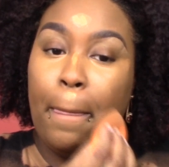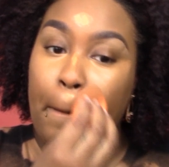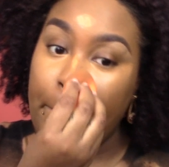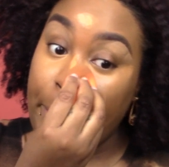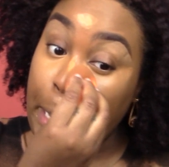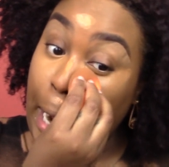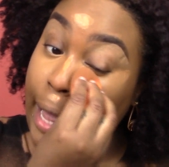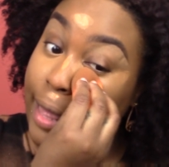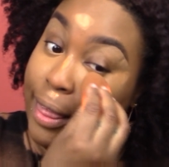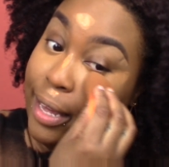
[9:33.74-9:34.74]
But
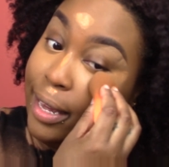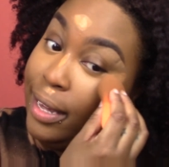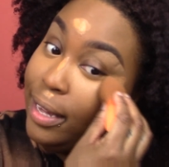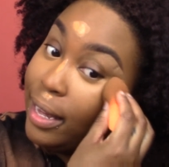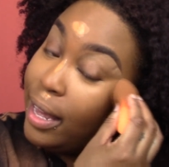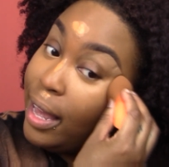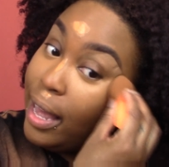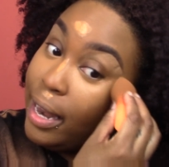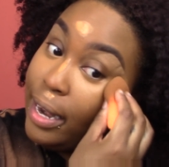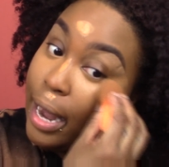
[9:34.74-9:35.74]
I think
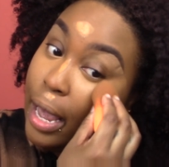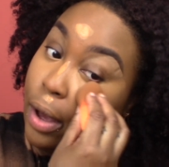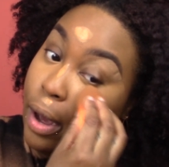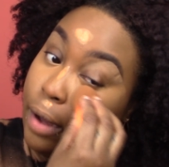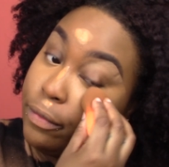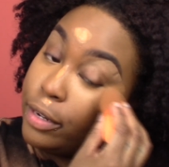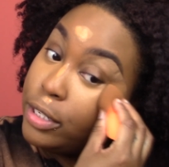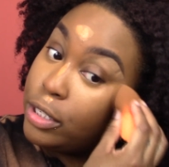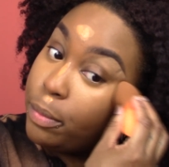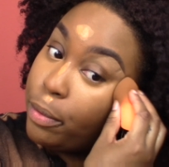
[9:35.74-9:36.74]
now I've
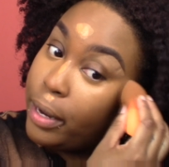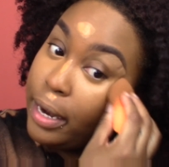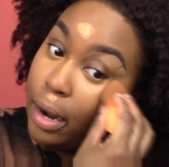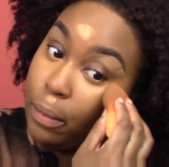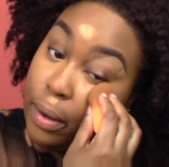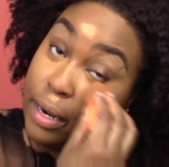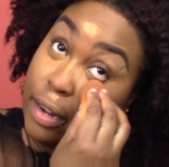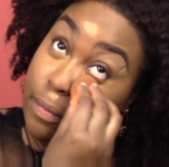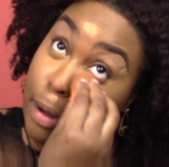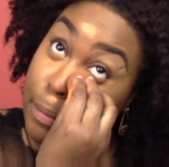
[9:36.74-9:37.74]
reached a point, and I wonder
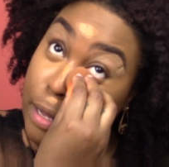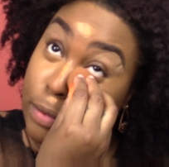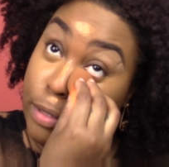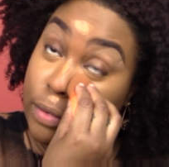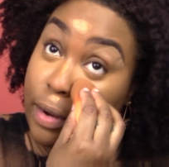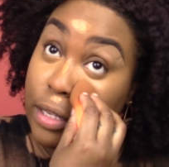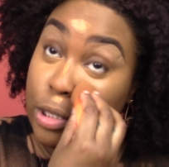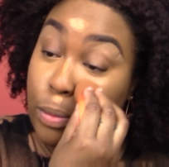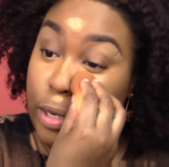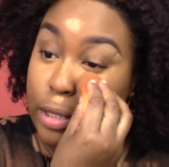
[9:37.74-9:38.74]
if my mother was around
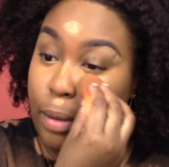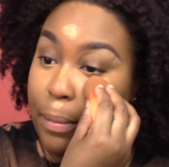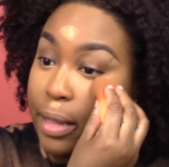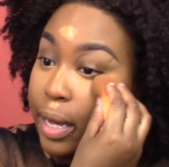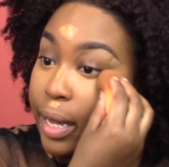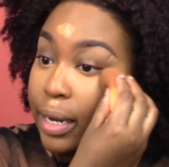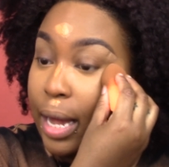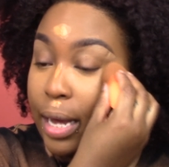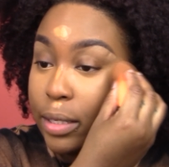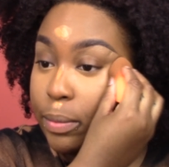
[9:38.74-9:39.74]
this point, because my mother had
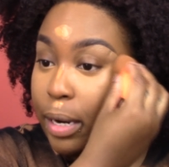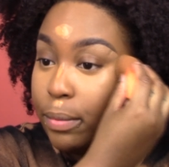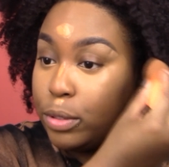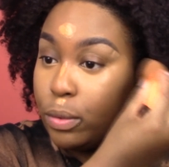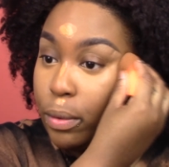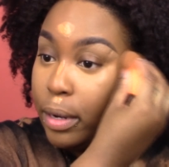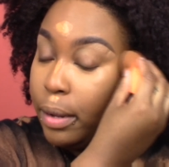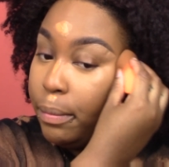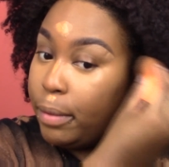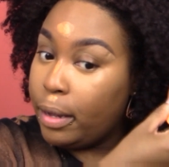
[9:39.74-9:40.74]
locks when I was growing
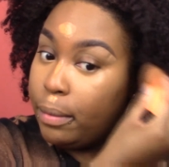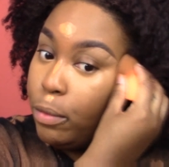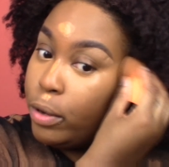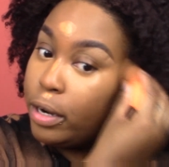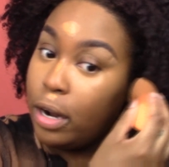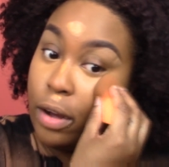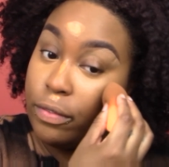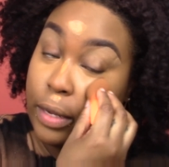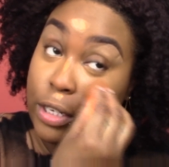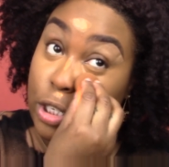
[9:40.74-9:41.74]
up, on and
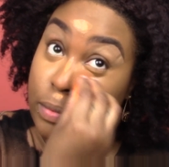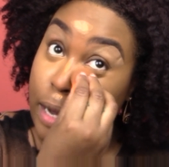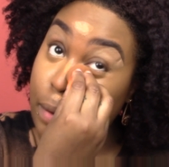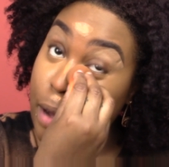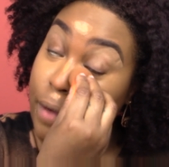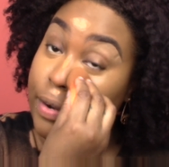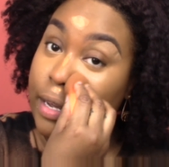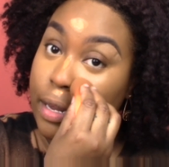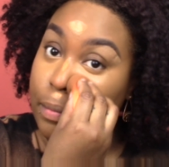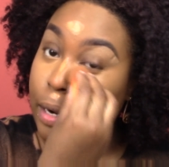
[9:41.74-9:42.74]
off. Like she would cut them off and
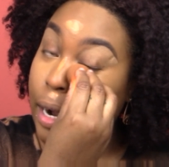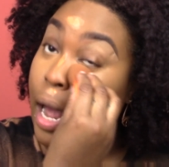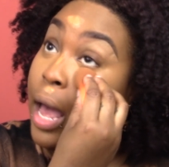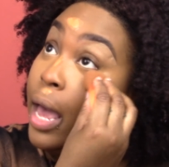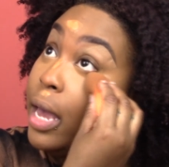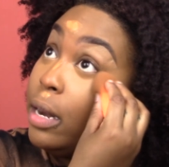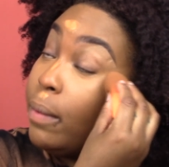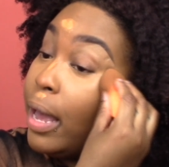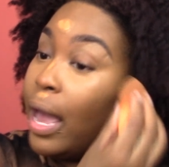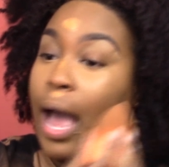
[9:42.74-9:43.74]
then get them.
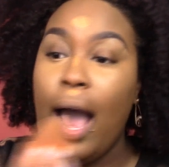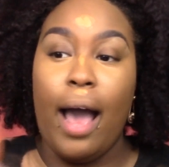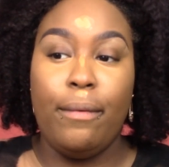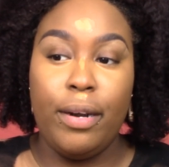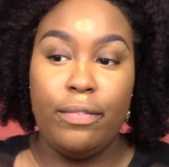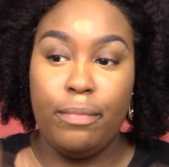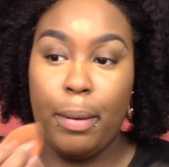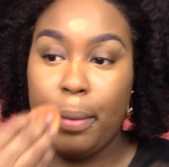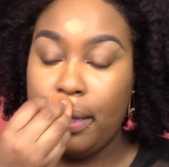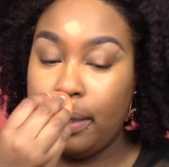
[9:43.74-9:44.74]
Anyway, I wonder if
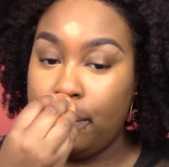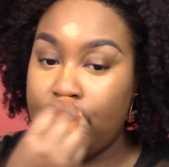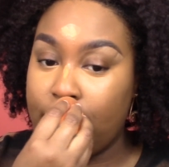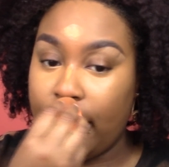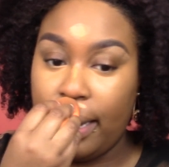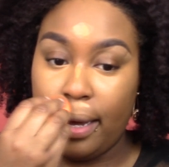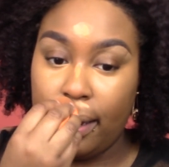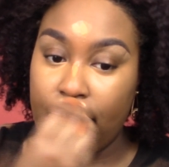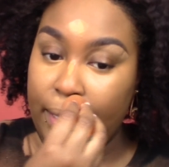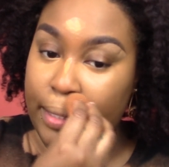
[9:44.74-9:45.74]
my mother was like
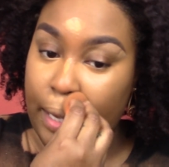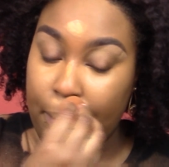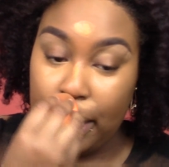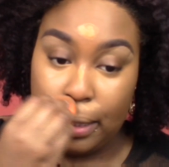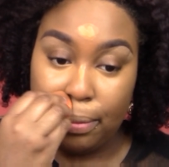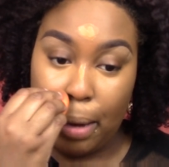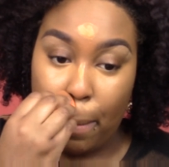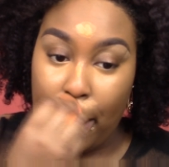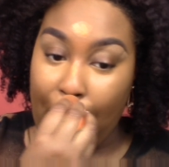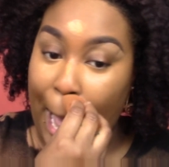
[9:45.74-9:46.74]
the same age as
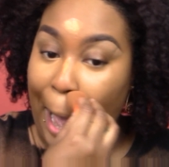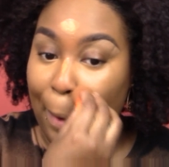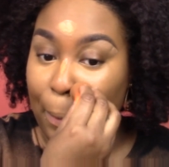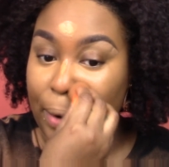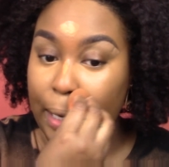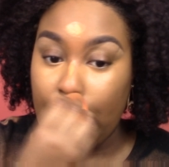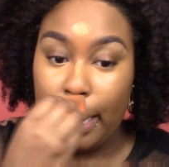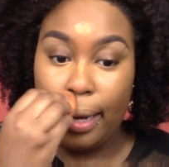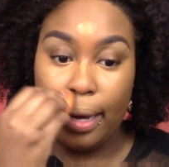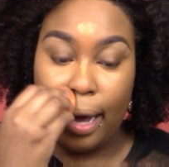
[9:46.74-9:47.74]
me. But
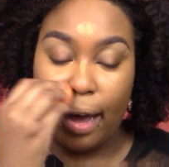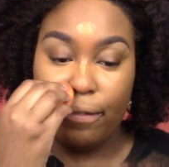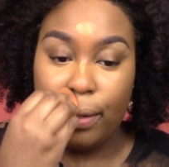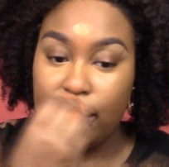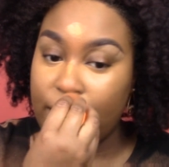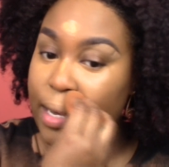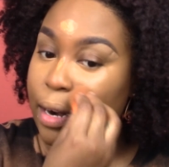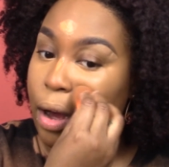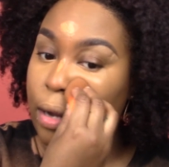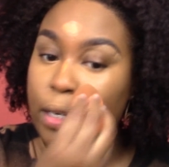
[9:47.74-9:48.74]
I've been
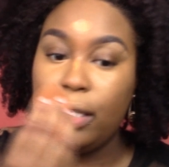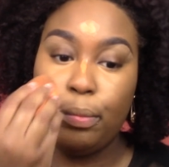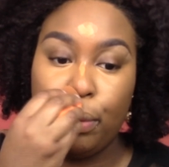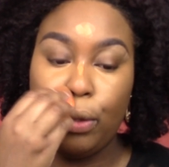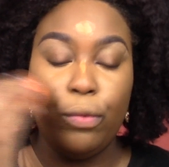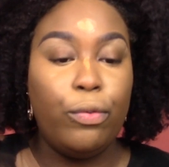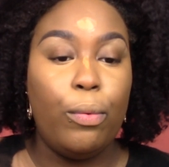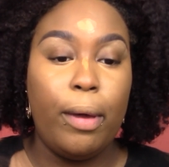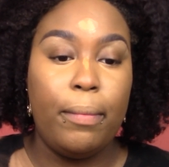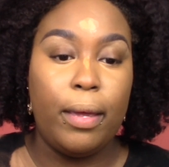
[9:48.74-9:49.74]
seeing all of these
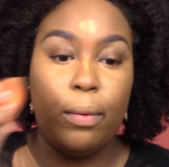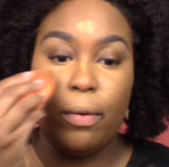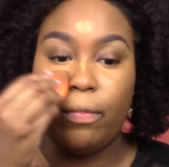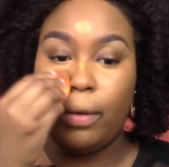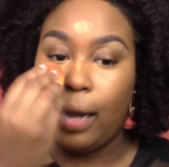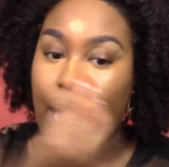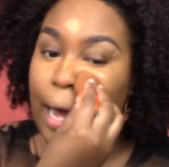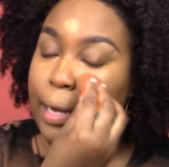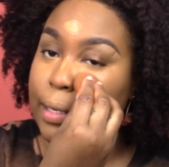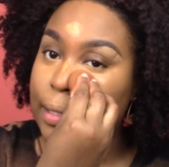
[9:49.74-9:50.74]
beautiful women with
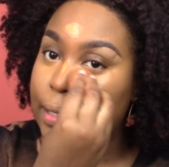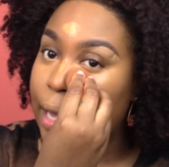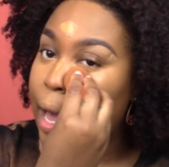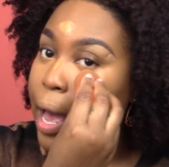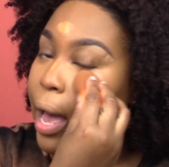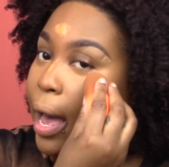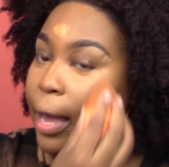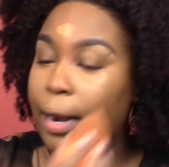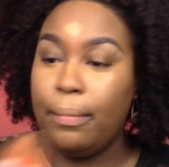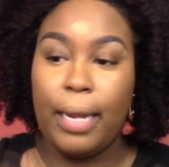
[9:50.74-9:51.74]
locks,
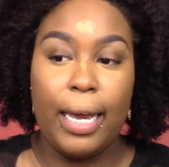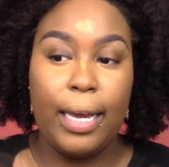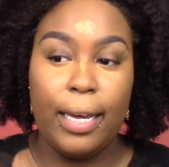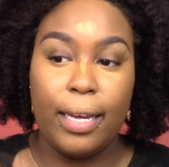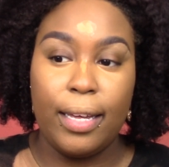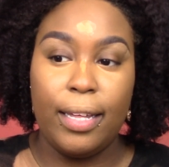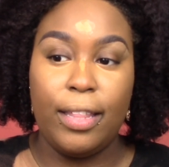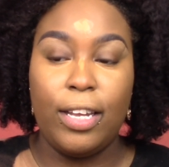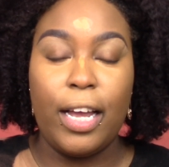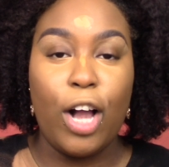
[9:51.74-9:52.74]
and I'm like,
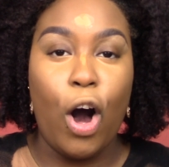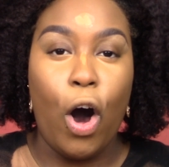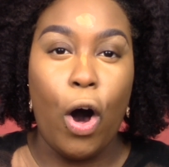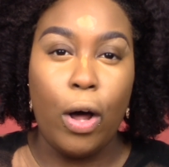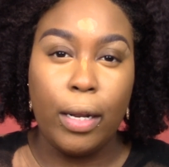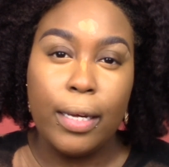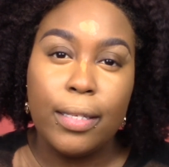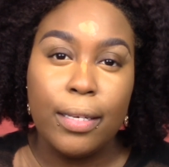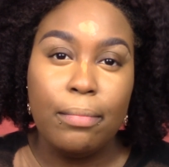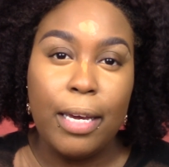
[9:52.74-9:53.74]
they're like
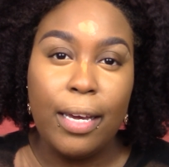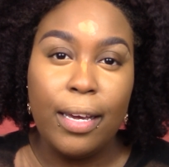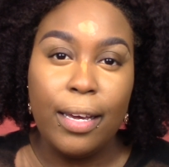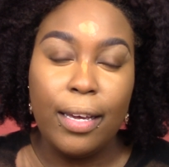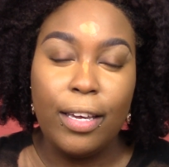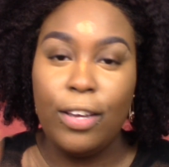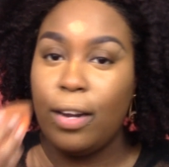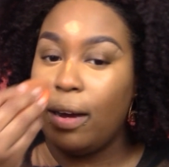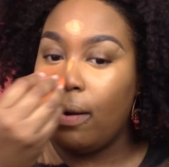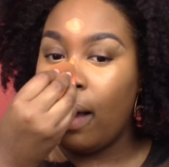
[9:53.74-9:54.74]
calling to me, you
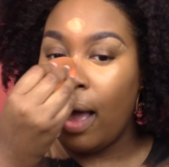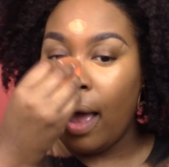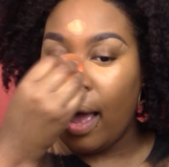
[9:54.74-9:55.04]
know?